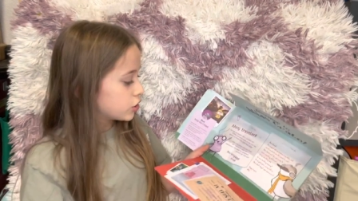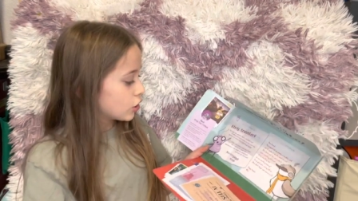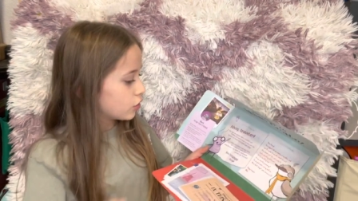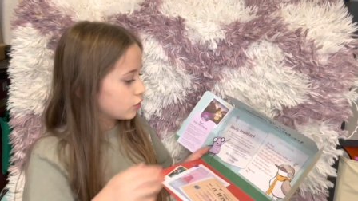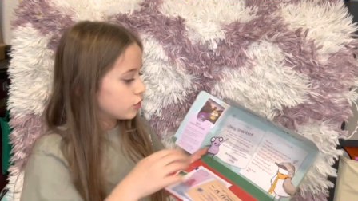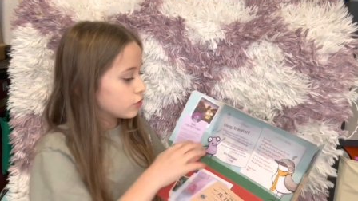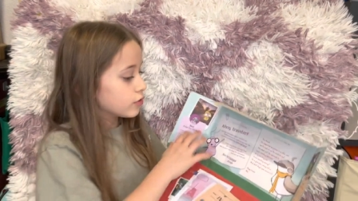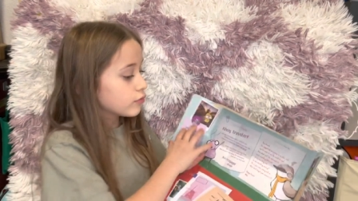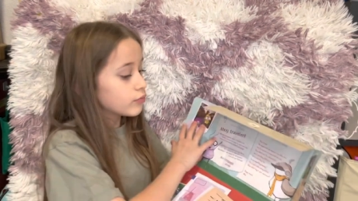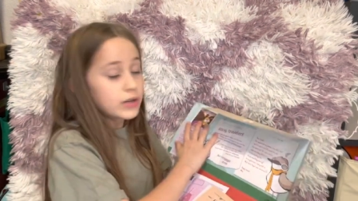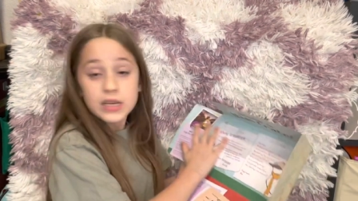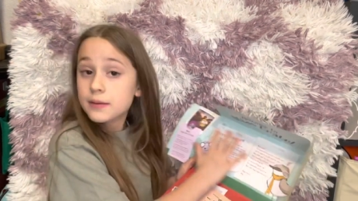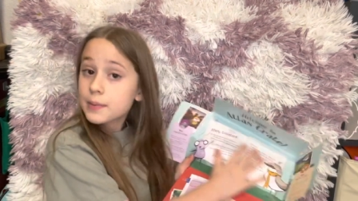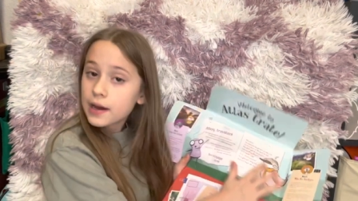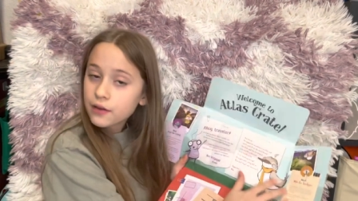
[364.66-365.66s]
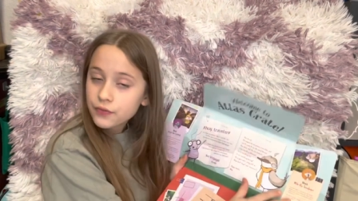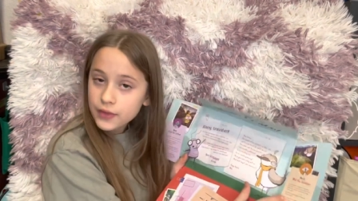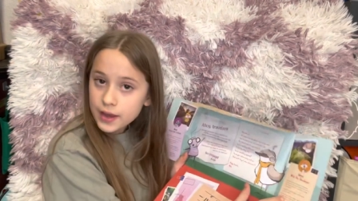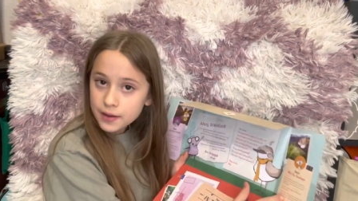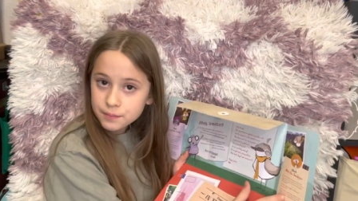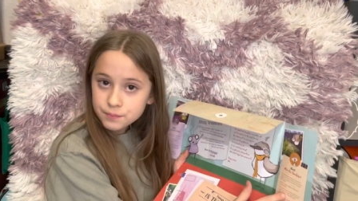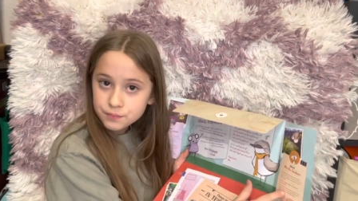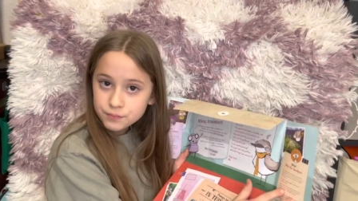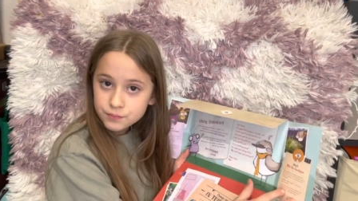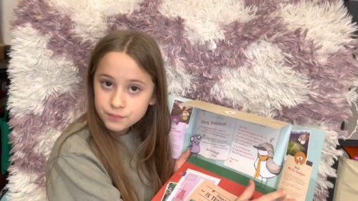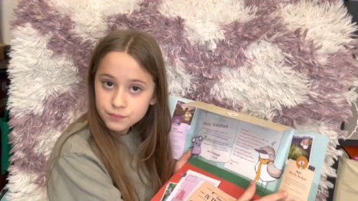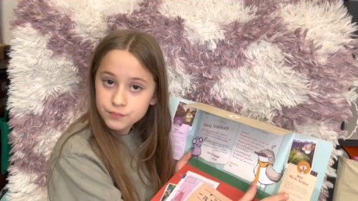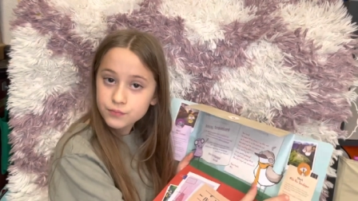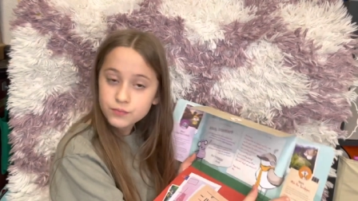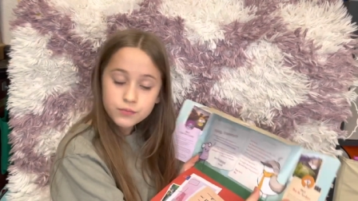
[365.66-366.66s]
you could read about them.
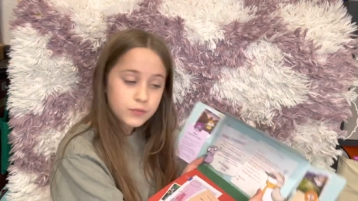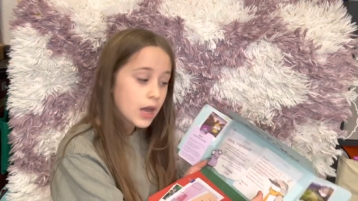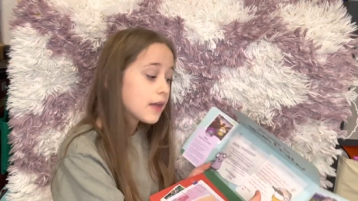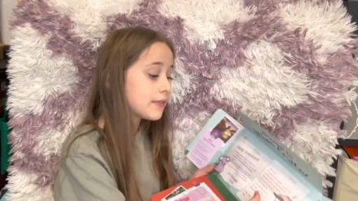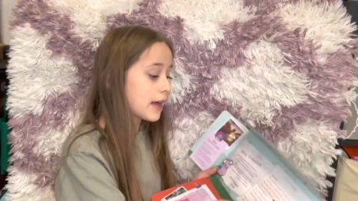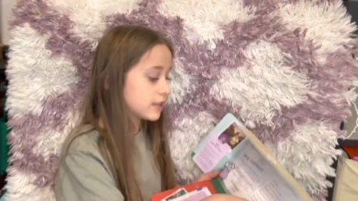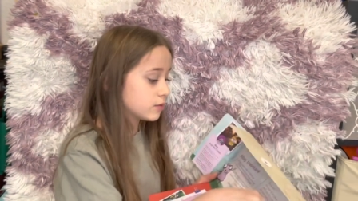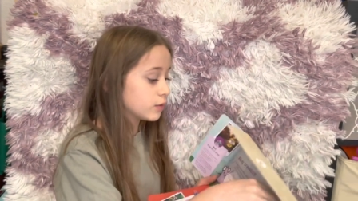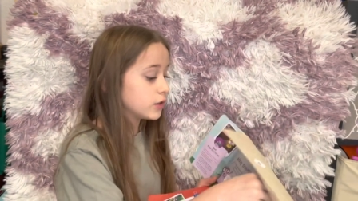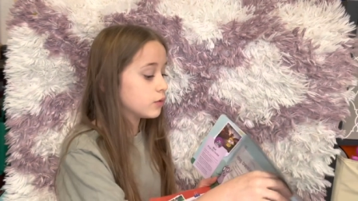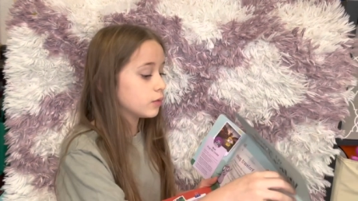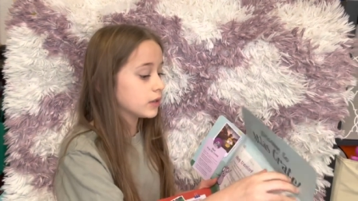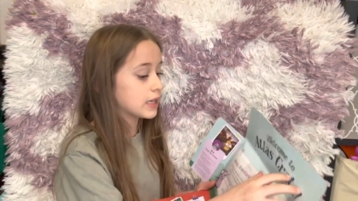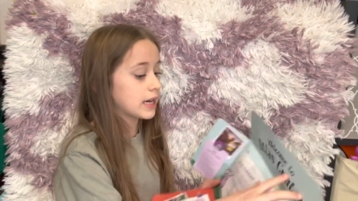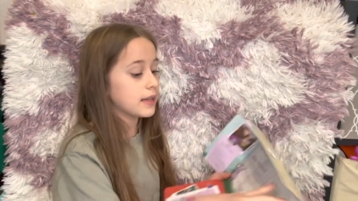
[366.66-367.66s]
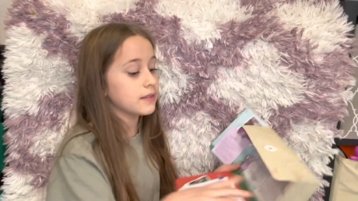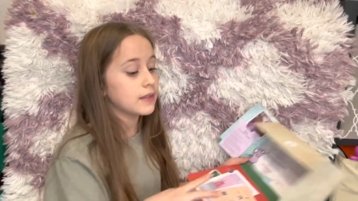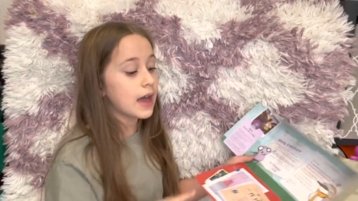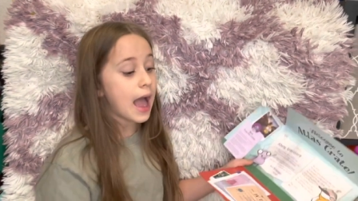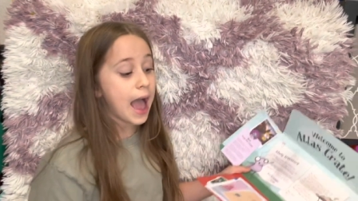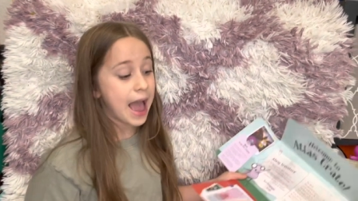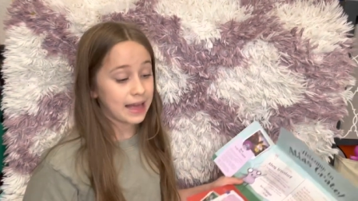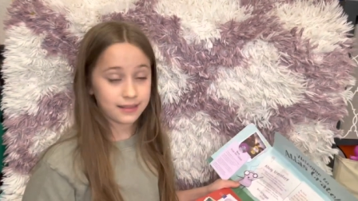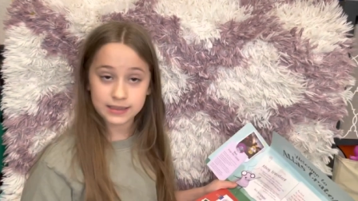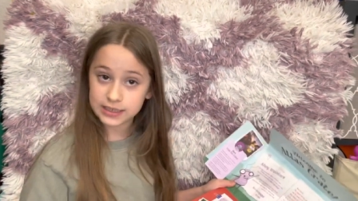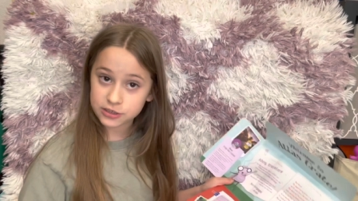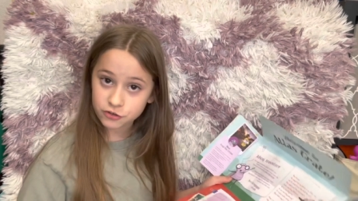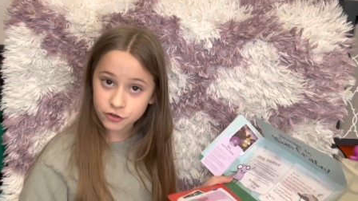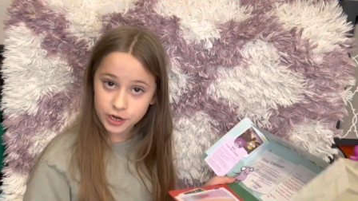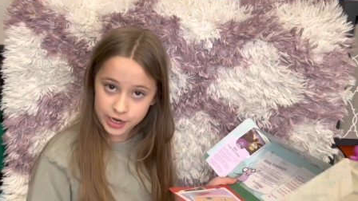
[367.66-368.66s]
That's what you will get in the Atlas
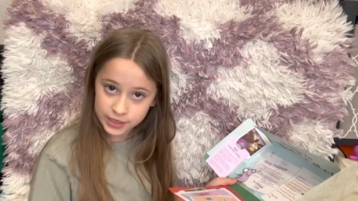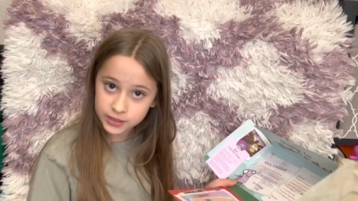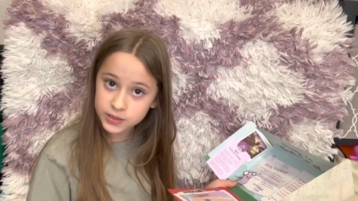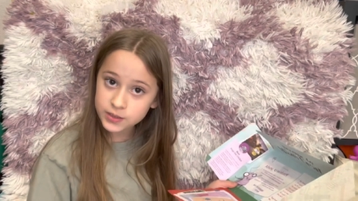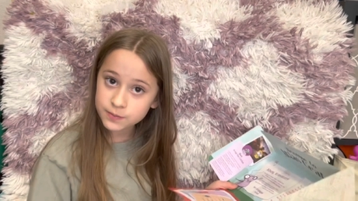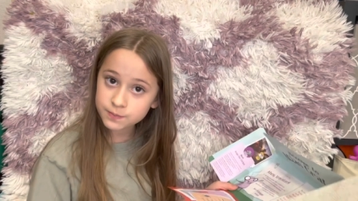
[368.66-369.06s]
crate.